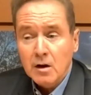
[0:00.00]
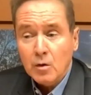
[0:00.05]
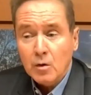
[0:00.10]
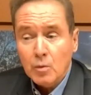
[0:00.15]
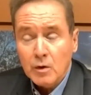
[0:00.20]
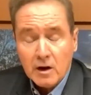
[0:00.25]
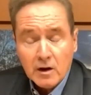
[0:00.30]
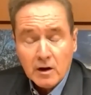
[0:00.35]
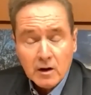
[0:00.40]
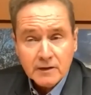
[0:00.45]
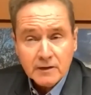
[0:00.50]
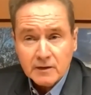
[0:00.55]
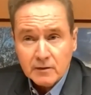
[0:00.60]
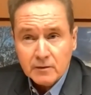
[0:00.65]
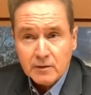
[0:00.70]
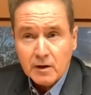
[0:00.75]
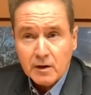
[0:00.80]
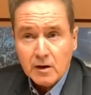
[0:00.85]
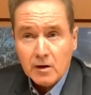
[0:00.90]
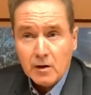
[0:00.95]
we also
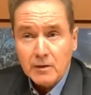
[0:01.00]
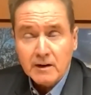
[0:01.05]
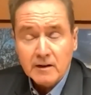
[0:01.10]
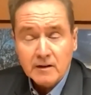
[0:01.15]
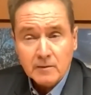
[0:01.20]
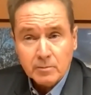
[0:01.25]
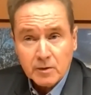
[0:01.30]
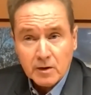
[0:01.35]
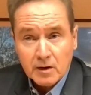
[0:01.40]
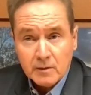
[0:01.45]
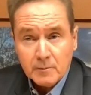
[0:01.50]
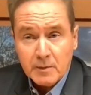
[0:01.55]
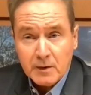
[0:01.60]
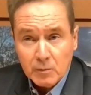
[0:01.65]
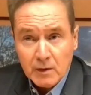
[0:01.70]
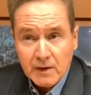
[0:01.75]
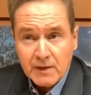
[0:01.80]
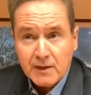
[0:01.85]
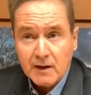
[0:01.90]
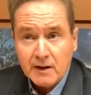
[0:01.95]
know that it's going to be
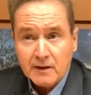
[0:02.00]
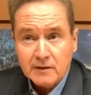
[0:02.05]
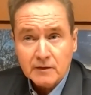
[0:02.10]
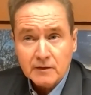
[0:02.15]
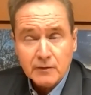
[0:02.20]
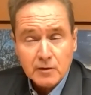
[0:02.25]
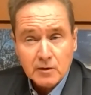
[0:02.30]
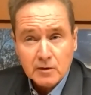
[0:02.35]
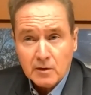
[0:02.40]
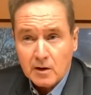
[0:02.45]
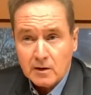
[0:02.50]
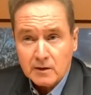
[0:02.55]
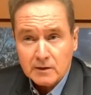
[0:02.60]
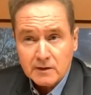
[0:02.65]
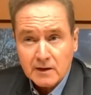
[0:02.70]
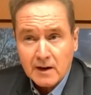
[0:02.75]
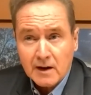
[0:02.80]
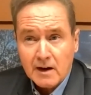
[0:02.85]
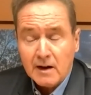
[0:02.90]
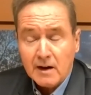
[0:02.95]
with us for a long
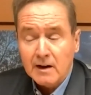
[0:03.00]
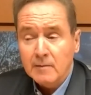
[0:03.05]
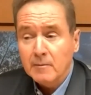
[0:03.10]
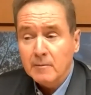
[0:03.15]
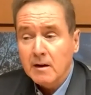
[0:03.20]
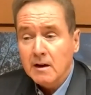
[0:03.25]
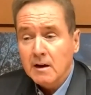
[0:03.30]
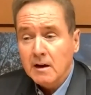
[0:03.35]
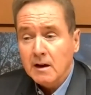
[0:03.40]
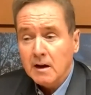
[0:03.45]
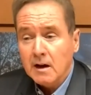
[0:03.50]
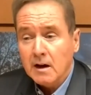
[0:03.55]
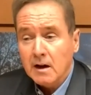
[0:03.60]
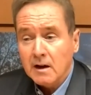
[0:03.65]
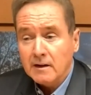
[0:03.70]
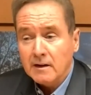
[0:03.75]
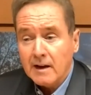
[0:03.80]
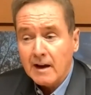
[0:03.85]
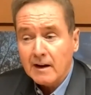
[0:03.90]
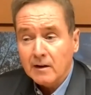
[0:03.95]
time.
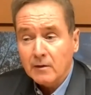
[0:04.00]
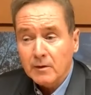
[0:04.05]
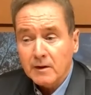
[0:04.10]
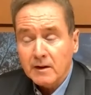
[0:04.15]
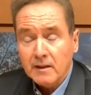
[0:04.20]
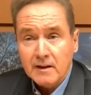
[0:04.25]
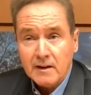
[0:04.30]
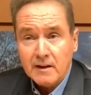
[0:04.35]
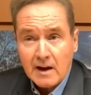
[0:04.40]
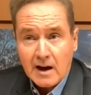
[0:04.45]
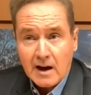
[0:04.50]
Not only the